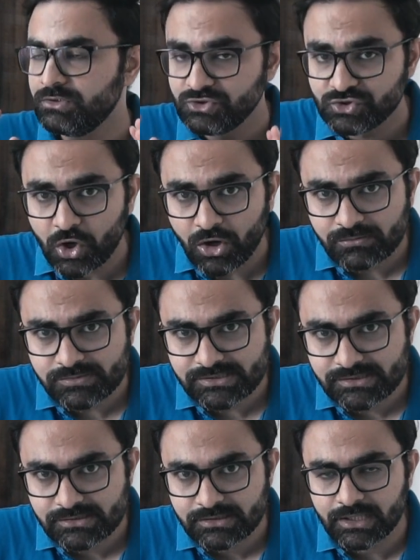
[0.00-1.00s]

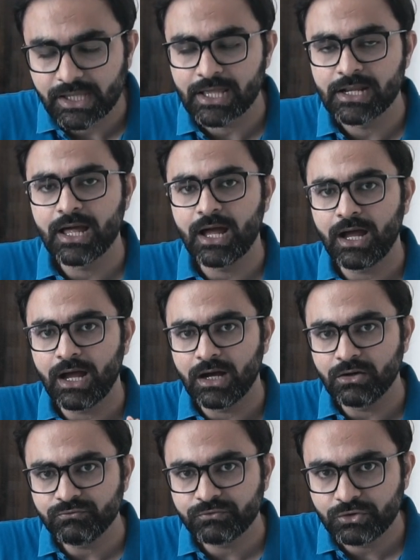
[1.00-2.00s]
jobs and
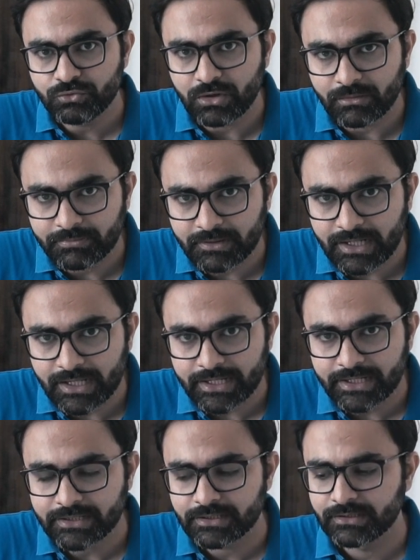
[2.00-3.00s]
how to
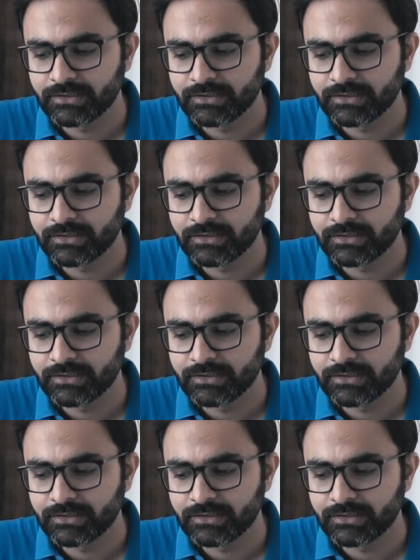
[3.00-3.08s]
apply